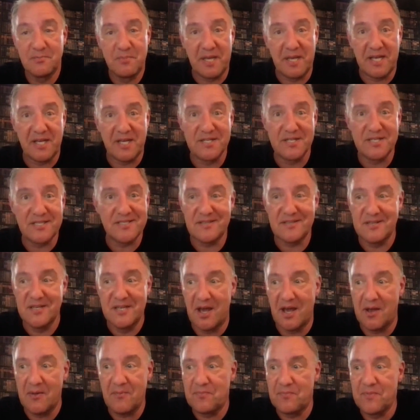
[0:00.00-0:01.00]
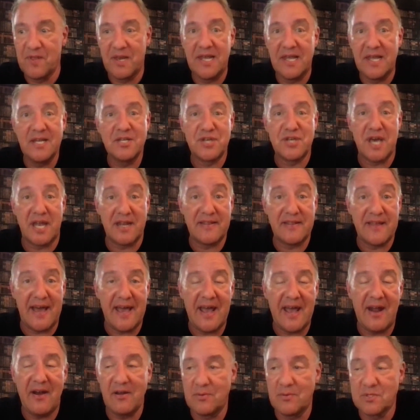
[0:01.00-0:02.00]
because the lead gen in that
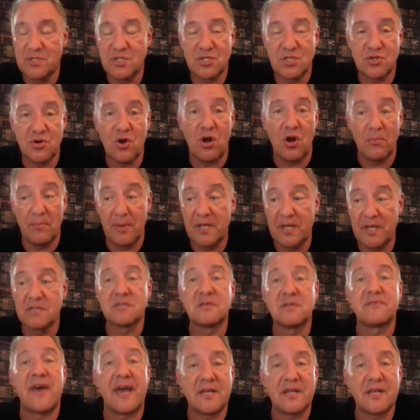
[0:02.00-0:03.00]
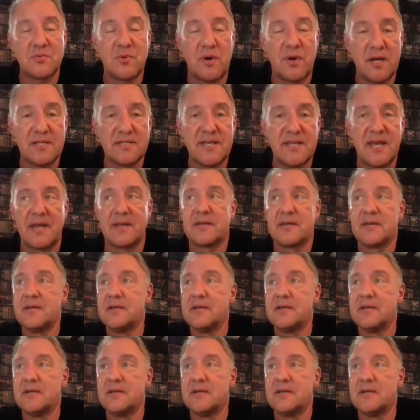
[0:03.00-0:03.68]
area was strong because of X, Y, and Z.